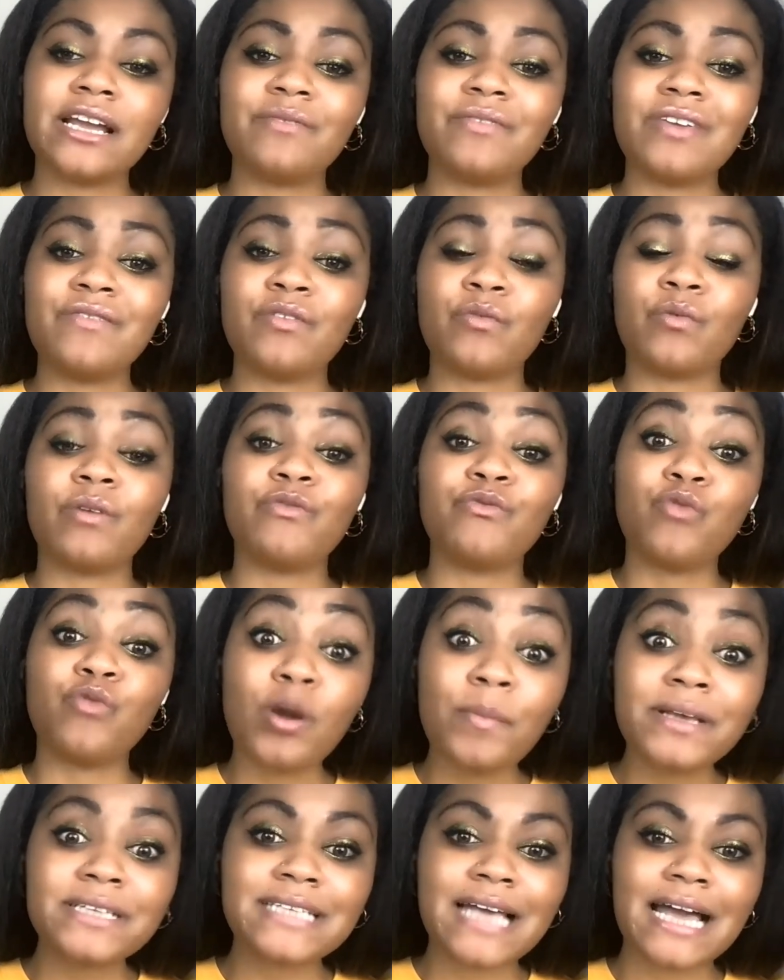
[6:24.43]
of even
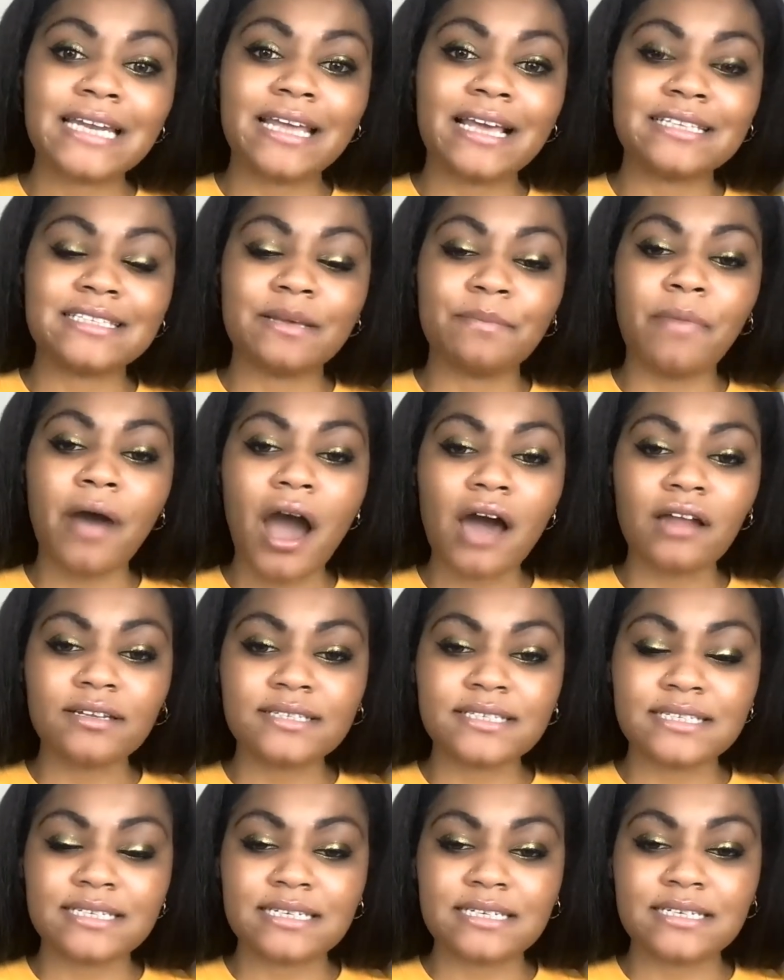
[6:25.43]
reformist ideas and
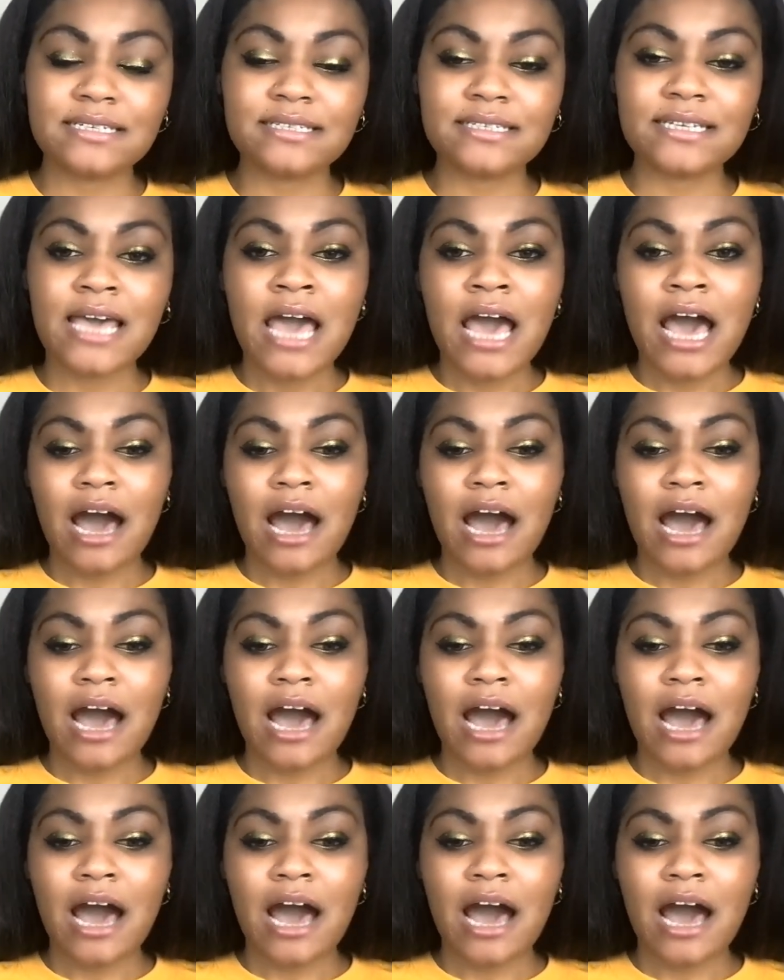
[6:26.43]
policies.